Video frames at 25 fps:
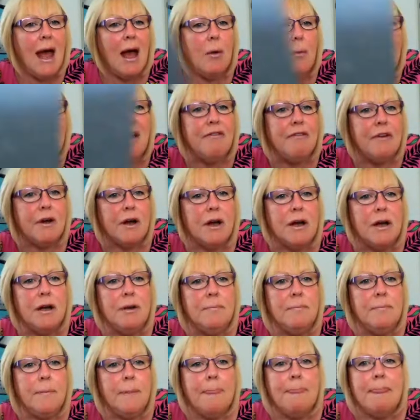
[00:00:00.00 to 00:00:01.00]

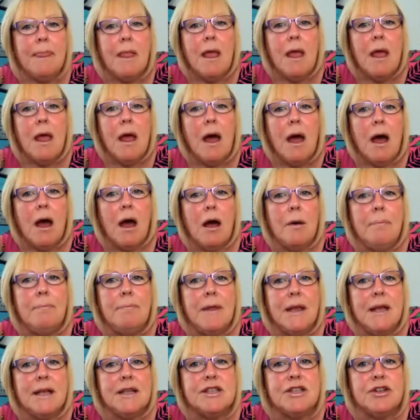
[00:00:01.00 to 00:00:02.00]
However,
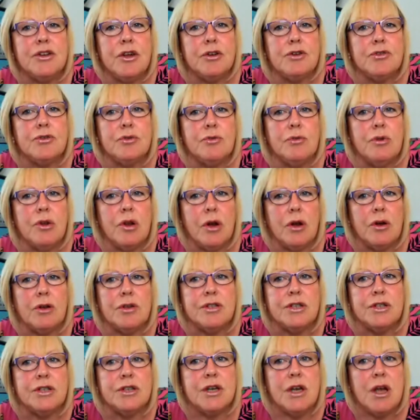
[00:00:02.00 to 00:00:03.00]
it's not all
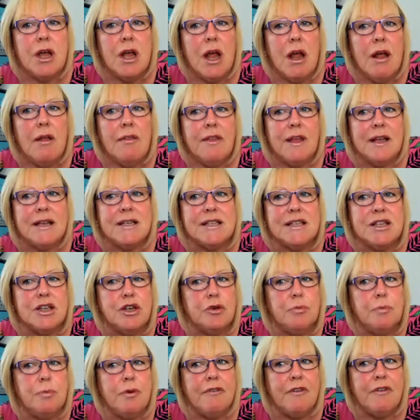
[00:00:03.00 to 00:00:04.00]
lost. They're
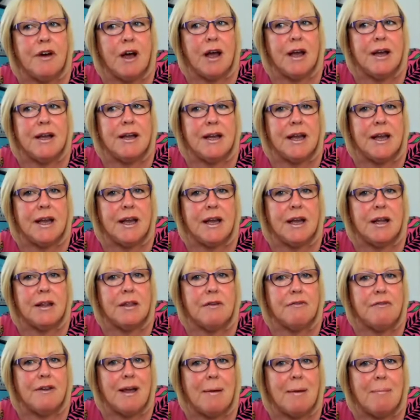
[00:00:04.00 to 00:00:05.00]
still
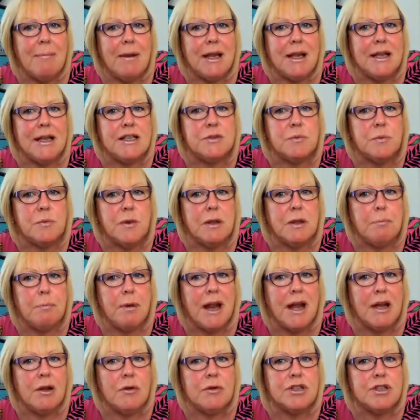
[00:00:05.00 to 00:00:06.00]
providing the families with
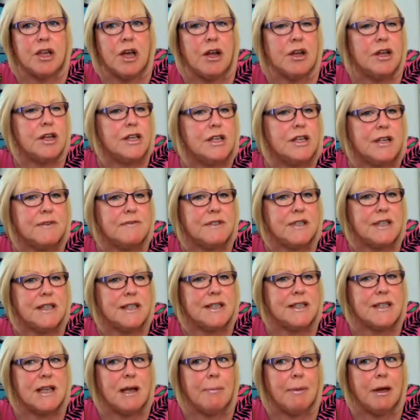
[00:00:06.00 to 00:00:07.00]
play alternatives
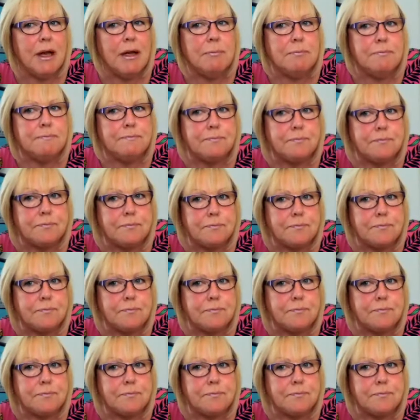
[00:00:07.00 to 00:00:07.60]
this summer